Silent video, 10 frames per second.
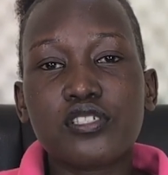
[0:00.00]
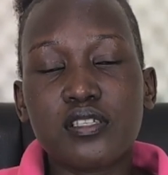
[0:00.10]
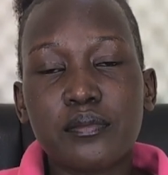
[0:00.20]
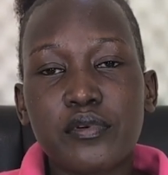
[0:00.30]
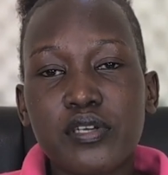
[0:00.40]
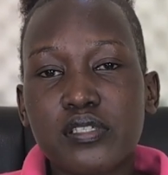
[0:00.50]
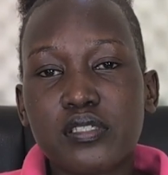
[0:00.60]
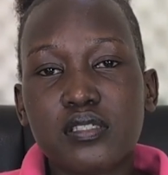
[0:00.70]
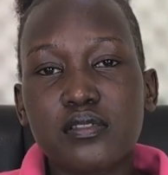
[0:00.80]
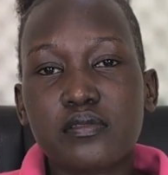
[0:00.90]
the
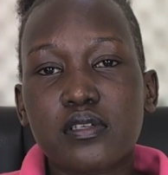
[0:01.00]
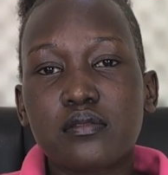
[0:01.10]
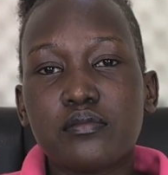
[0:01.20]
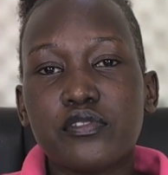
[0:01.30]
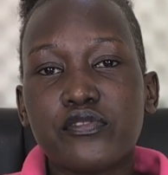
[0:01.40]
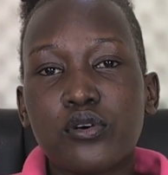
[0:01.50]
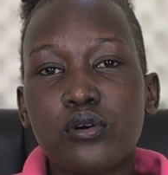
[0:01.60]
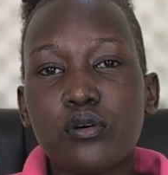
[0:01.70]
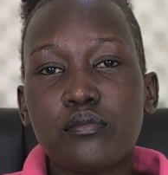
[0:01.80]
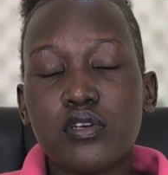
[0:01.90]
breast even
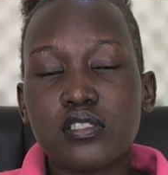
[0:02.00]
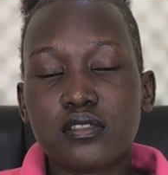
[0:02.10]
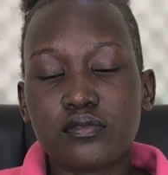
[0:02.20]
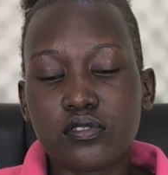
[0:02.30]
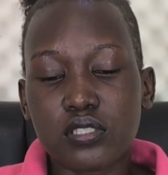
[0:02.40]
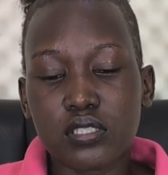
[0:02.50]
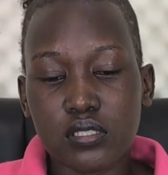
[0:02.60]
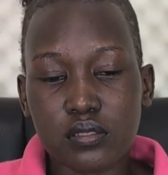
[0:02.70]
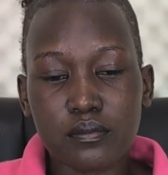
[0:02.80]
before breastfeeding.